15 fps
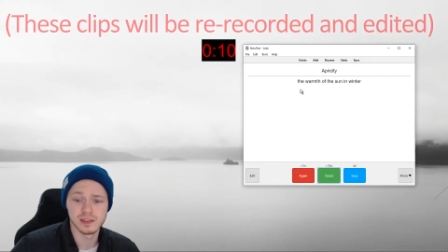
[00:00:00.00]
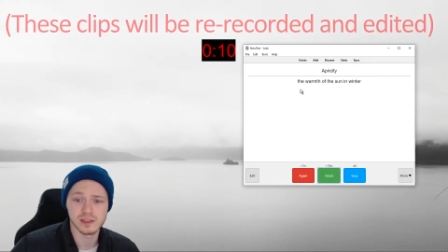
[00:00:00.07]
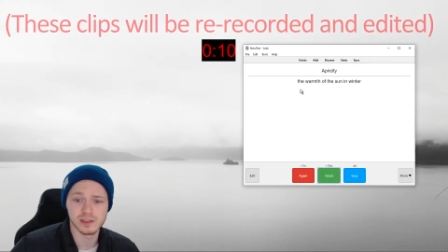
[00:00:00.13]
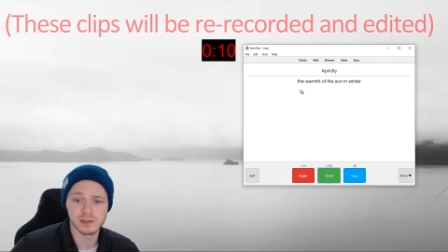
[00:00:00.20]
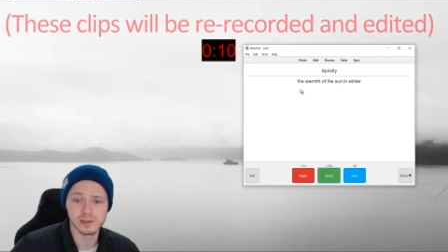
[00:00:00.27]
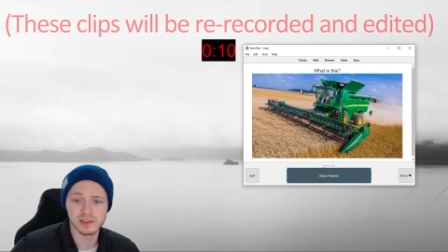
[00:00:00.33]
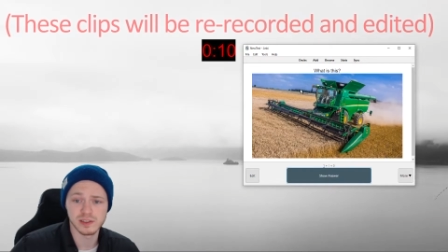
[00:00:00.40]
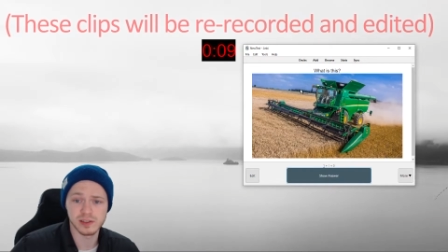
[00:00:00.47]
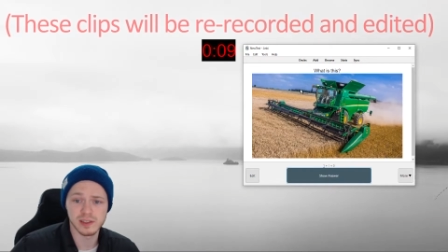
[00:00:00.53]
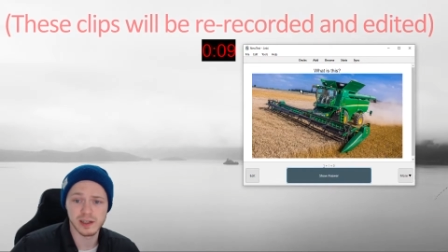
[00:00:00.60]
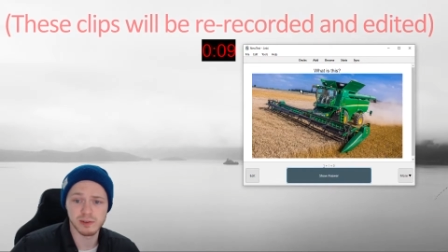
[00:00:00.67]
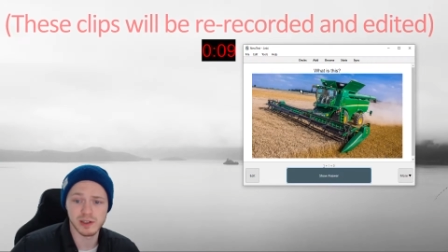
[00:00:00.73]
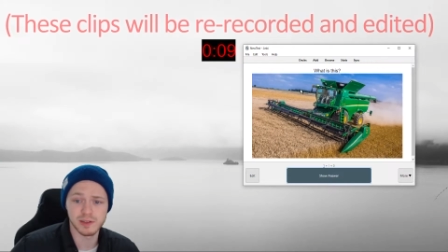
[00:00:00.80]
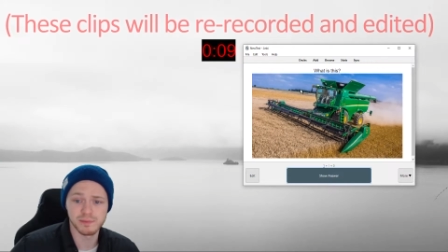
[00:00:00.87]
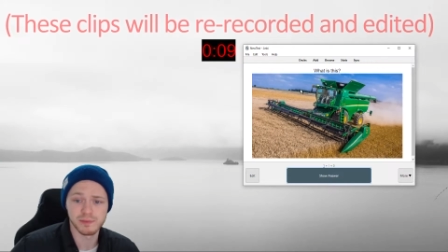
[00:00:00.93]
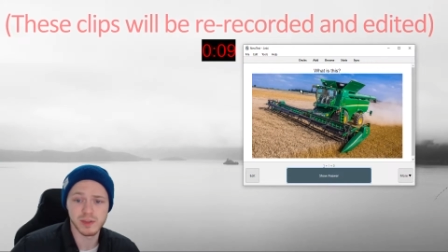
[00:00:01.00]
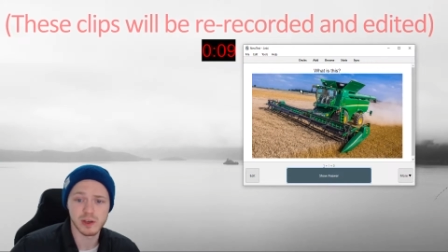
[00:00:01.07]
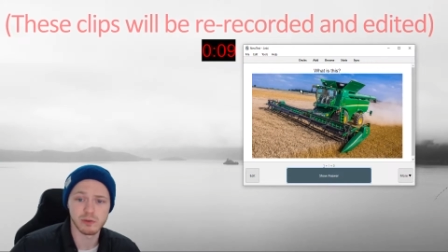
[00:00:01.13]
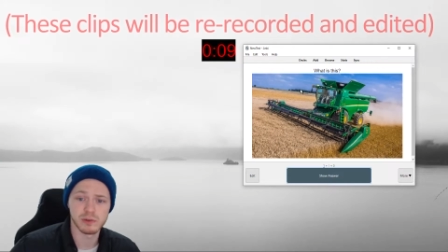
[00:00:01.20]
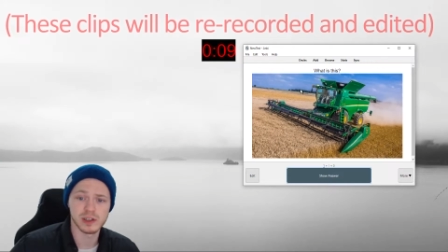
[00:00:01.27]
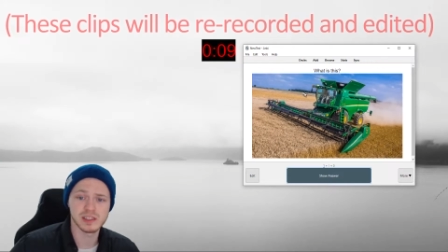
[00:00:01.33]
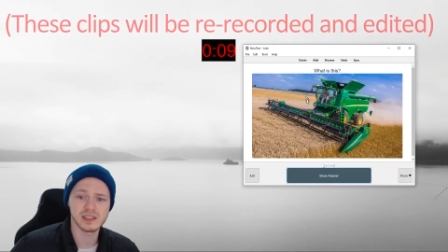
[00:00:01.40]
So we saw that one.
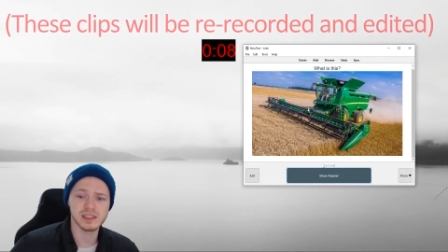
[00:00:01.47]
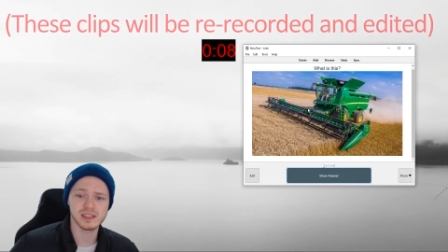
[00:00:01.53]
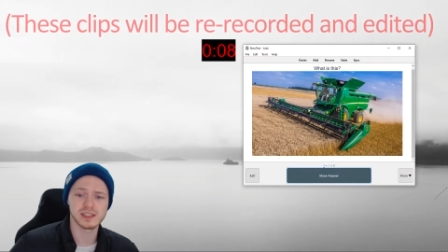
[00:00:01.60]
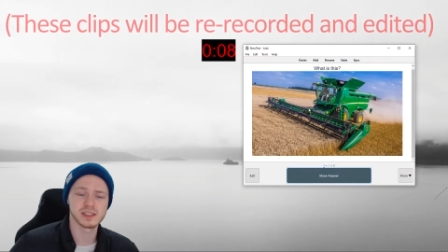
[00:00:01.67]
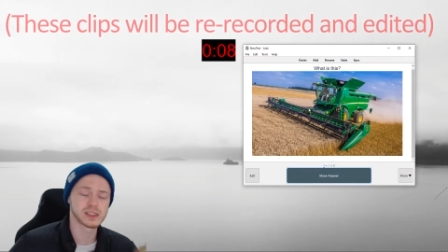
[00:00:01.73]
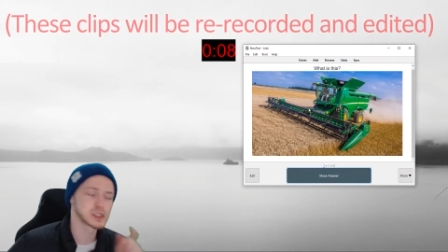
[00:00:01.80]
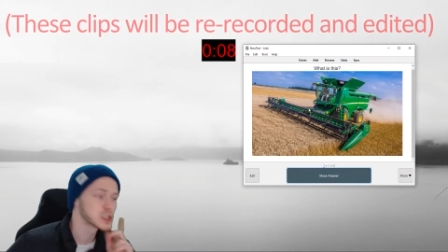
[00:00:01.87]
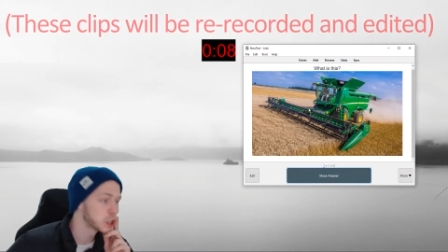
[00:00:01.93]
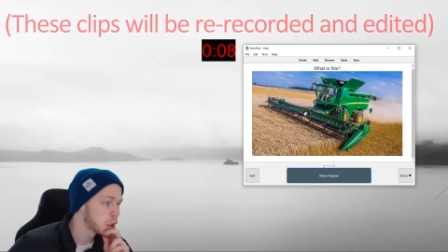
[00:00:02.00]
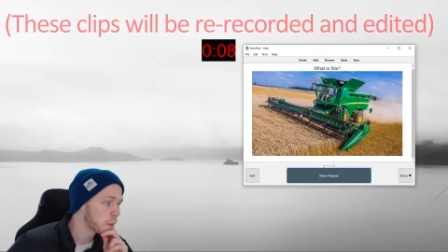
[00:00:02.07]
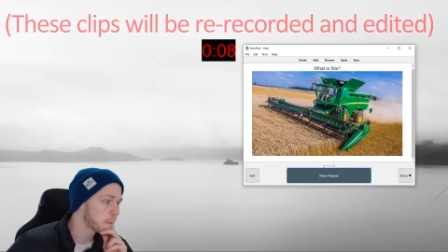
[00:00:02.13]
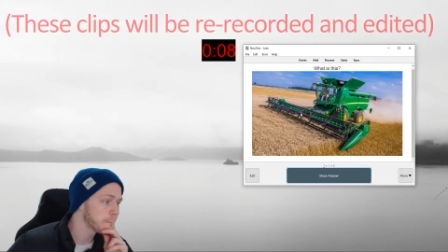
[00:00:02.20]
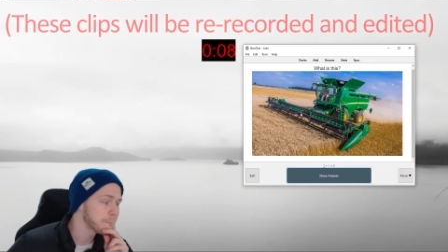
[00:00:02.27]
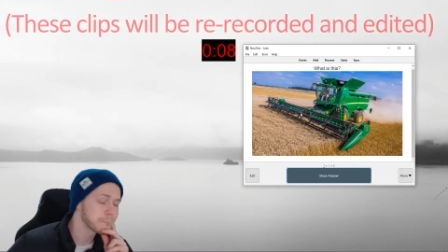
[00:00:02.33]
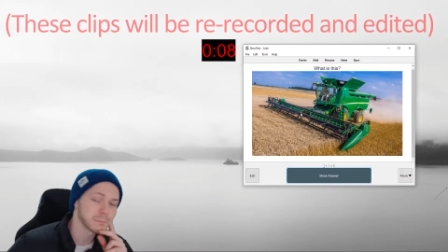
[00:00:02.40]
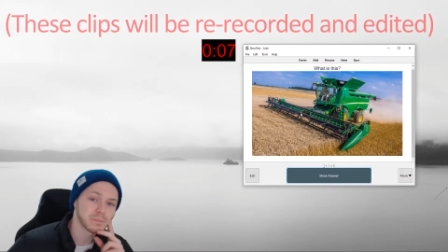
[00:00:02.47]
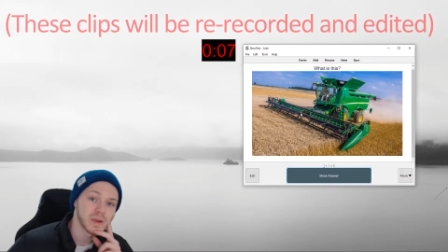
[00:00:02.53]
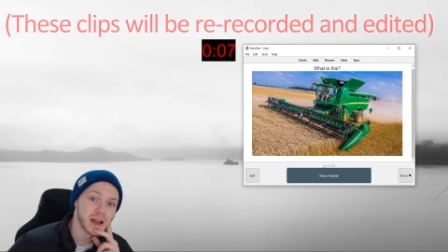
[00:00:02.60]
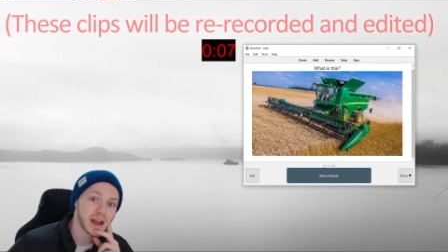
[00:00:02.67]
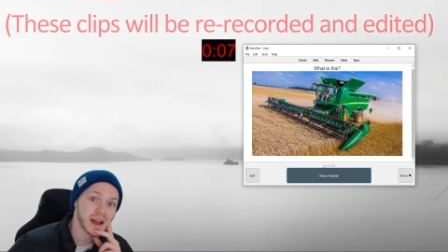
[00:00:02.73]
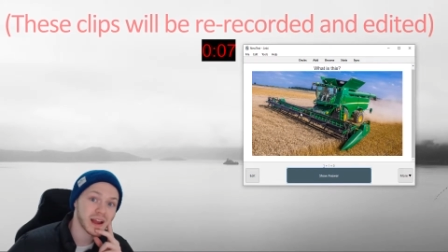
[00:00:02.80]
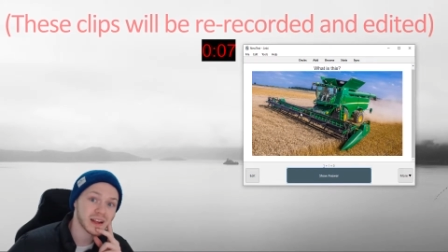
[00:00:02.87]
What is this?
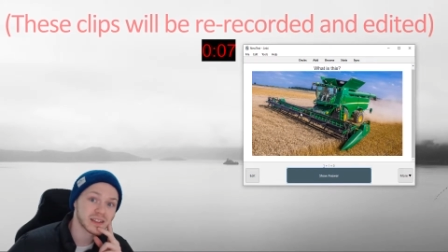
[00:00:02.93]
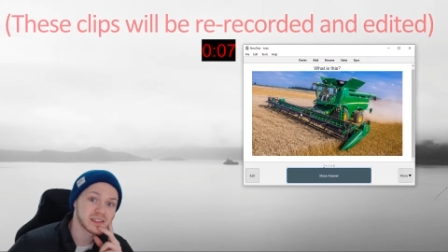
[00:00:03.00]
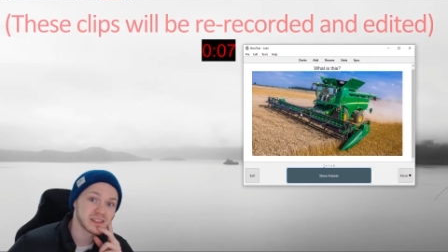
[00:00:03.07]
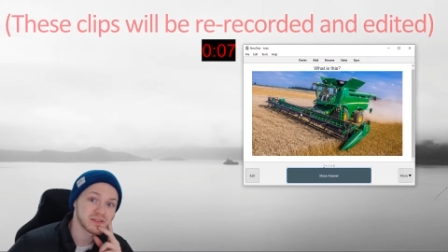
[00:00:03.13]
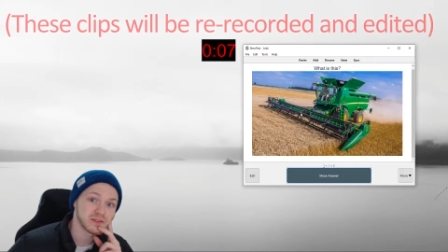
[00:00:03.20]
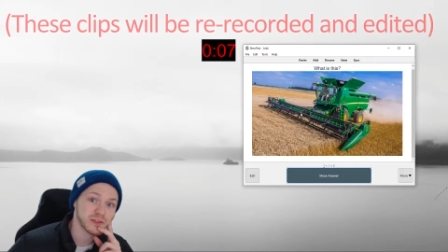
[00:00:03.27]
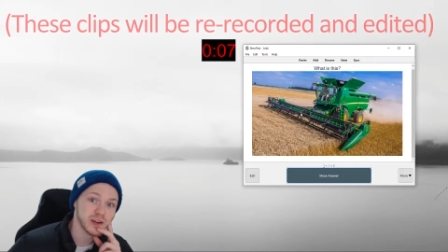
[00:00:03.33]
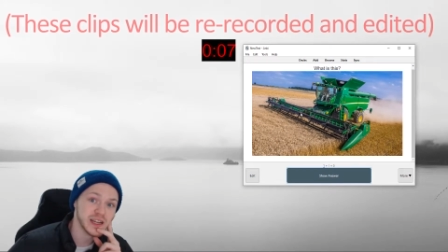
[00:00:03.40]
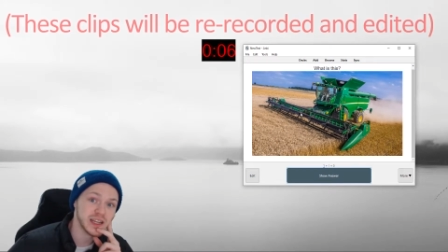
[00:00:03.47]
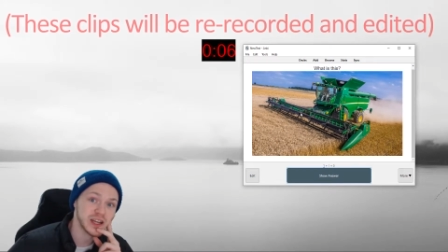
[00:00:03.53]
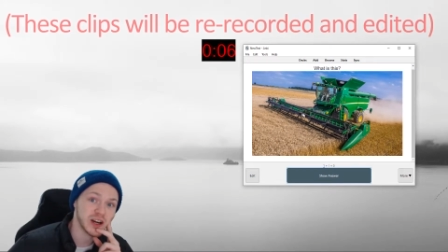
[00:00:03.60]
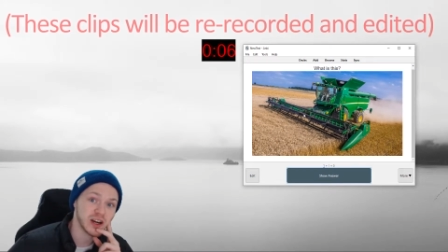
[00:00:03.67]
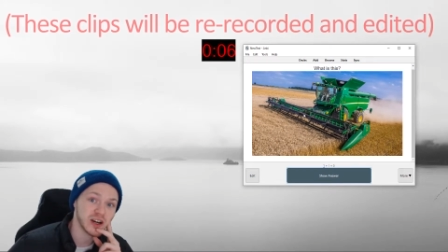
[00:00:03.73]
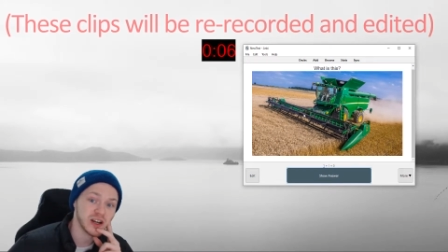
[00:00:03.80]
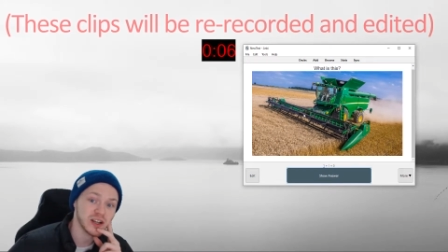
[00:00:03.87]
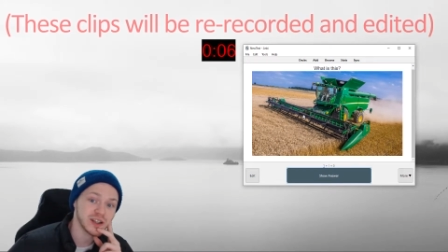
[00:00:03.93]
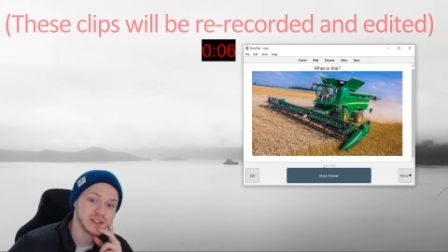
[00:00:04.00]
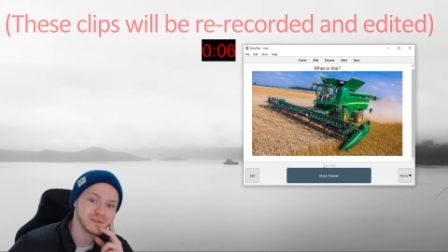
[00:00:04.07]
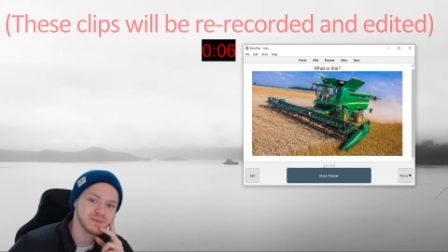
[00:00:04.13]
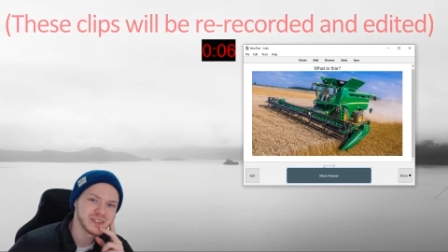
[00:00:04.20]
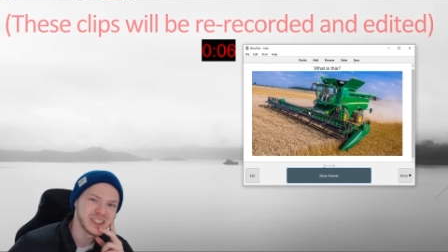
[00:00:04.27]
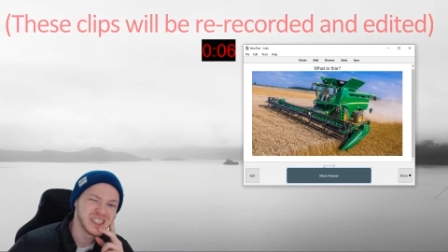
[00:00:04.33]
Active
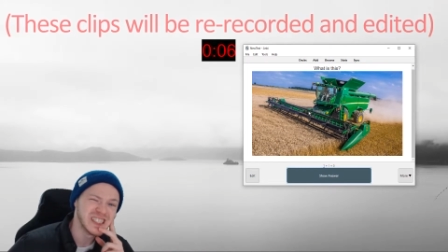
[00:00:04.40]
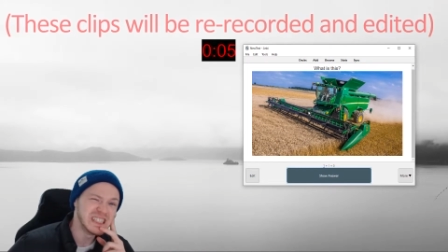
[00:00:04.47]
recall.